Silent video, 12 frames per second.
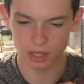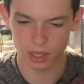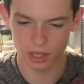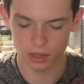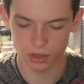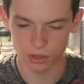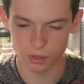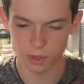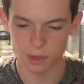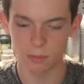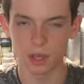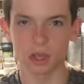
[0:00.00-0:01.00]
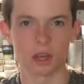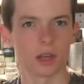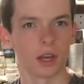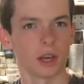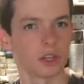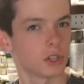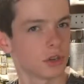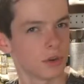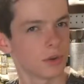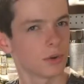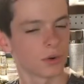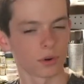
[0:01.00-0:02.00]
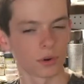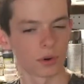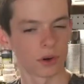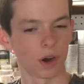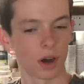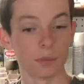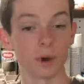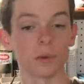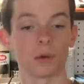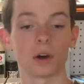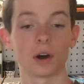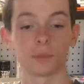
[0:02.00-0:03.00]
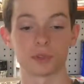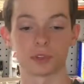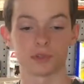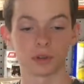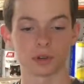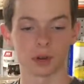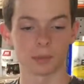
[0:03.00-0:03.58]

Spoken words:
I think those might be HQ or Observer.